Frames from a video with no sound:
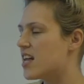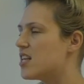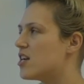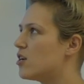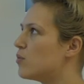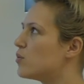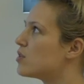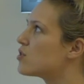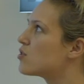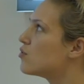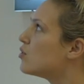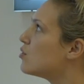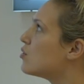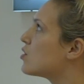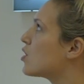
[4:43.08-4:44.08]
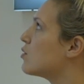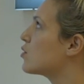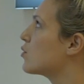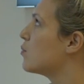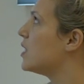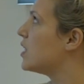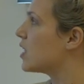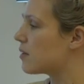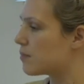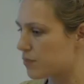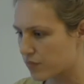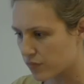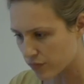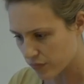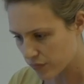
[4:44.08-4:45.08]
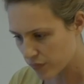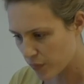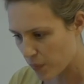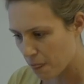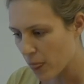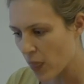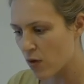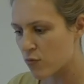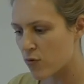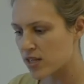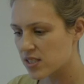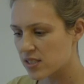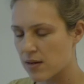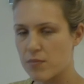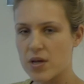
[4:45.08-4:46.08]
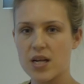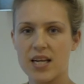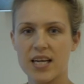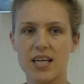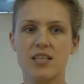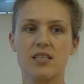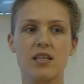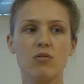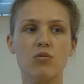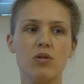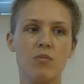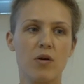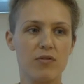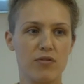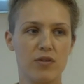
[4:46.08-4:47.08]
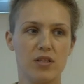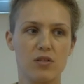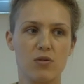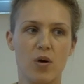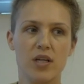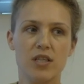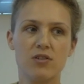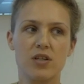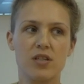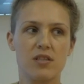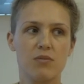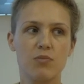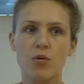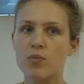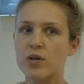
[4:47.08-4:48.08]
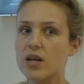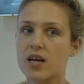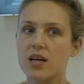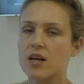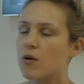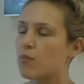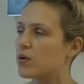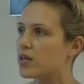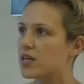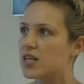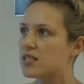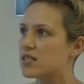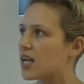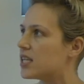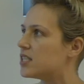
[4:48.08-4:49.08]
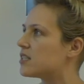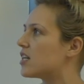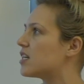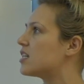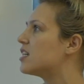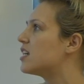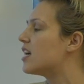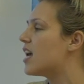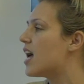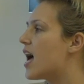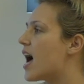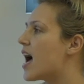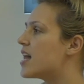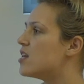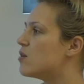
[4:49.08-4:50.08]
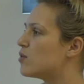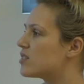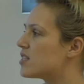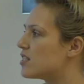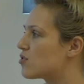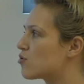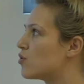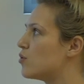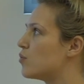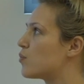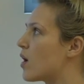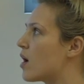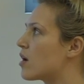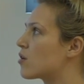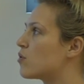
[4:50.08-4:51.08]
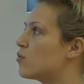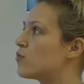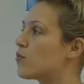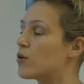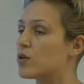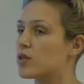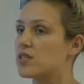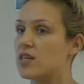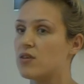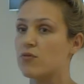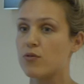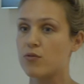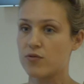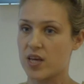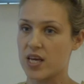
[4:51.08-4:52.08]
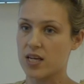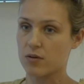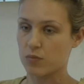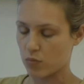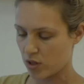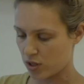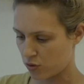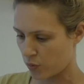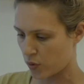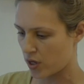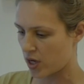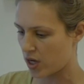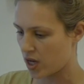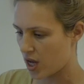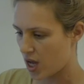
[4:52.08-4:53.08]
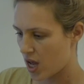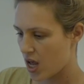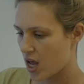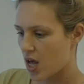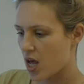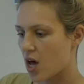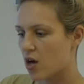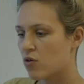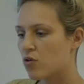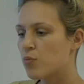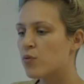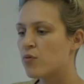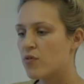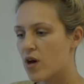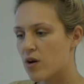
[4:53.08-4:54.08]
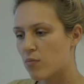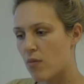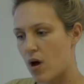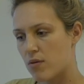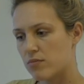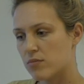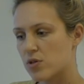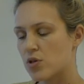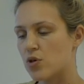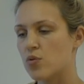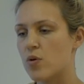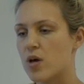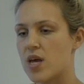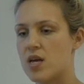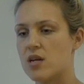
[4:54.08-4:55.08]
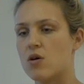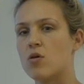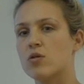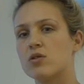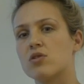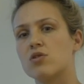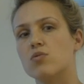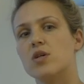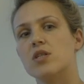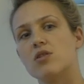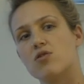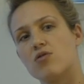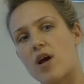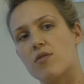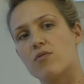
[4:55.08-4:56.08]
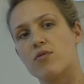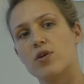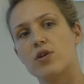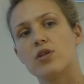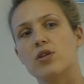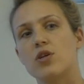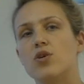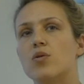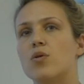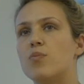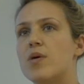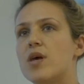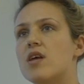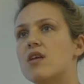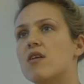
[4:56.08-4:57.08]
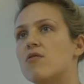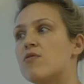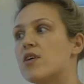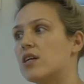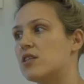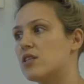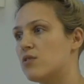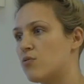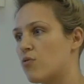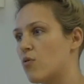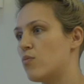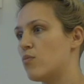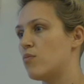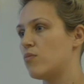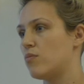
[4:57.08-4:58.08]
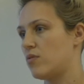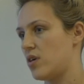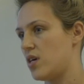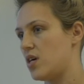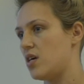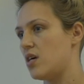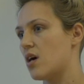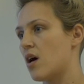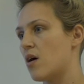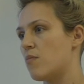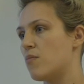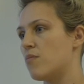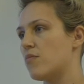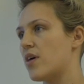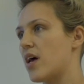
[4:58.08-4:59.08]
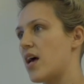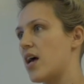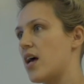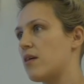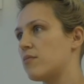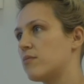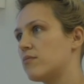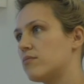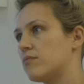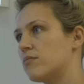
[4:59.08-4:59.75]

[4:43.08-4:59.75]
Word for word: And then it was through social media. A friend sent me a link and said, oh, you might find this quite interesting, probably like a couple of years later. And it was this group called Focus E15, which were a group of young mums who were in a hostel in Stratford, who had been evicted from their